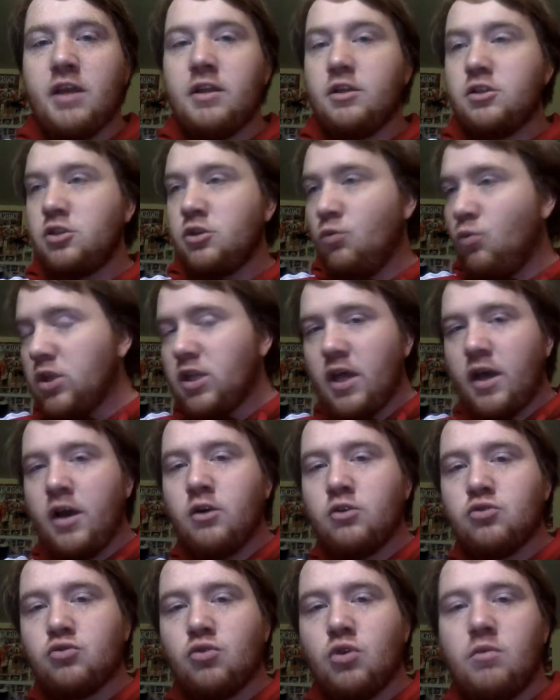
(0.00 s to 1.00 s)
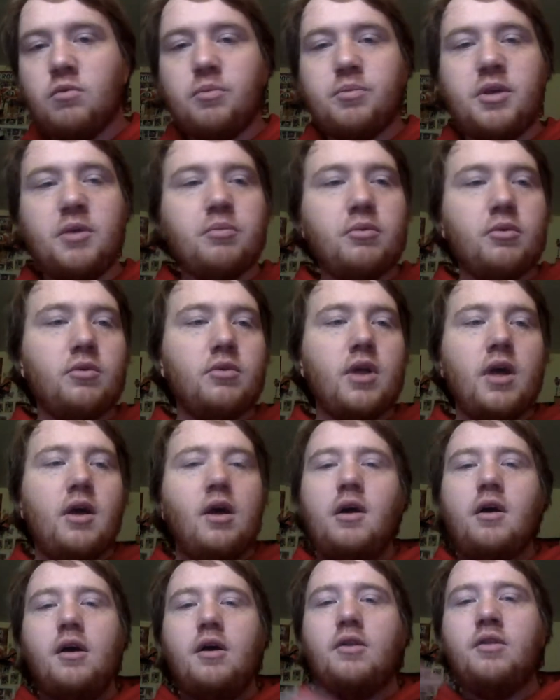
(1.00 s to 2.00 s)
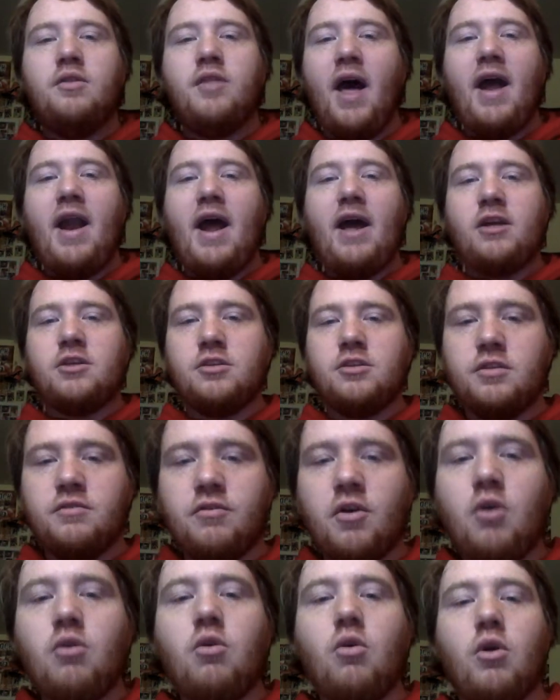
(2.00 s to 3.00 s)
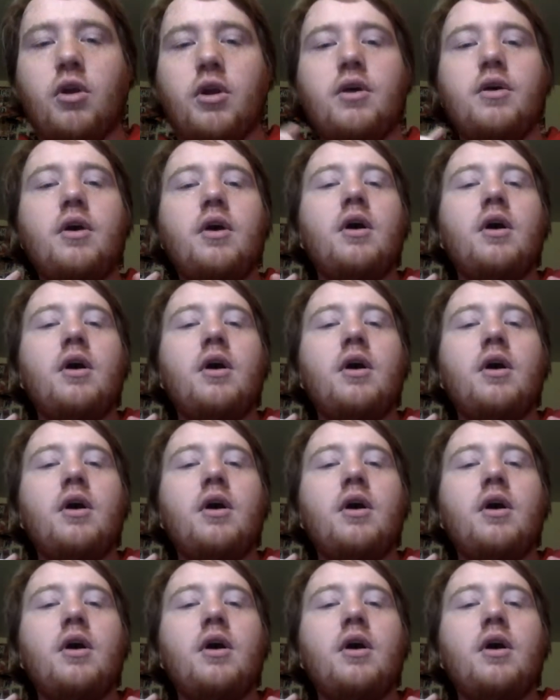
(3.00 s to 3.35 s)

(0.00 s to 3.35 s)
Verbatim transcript: this, so what the hell's wrong with people that actually vote on it?